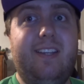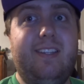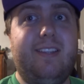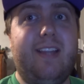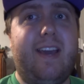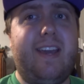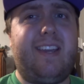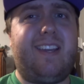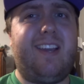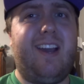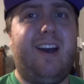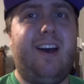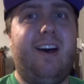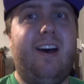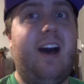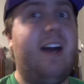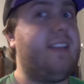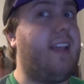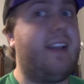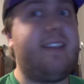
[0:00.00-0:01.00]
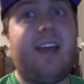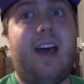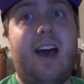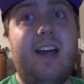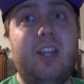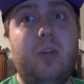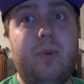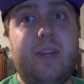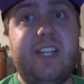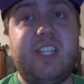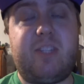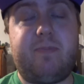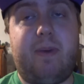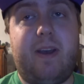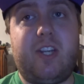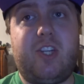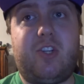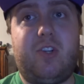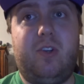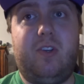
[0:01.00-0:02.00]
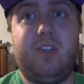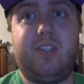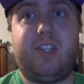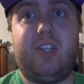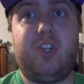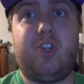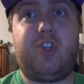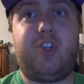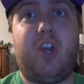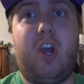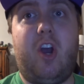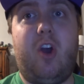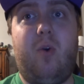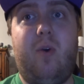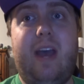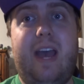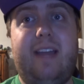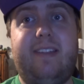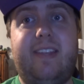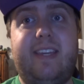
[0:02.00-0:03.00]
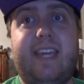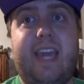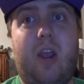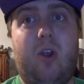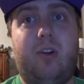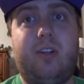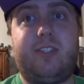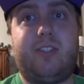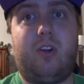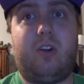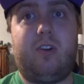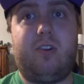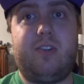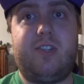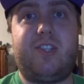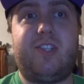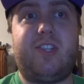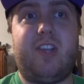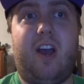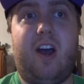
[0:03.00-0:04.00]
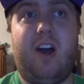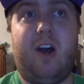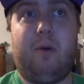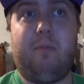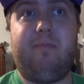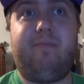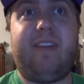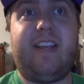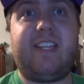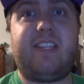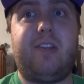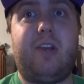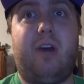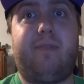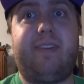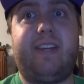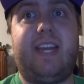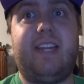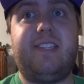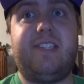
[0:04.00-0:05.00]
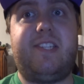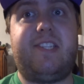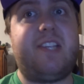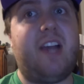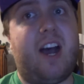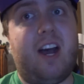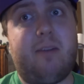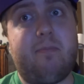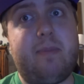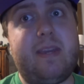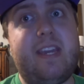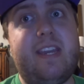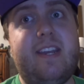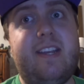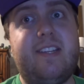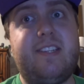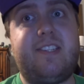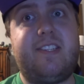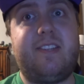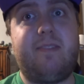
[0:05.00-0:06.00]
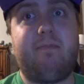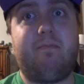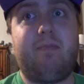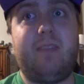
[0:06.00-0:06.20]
Like, uh, a lot of the Halloween specials of the show had the characters um, facing off against zombies.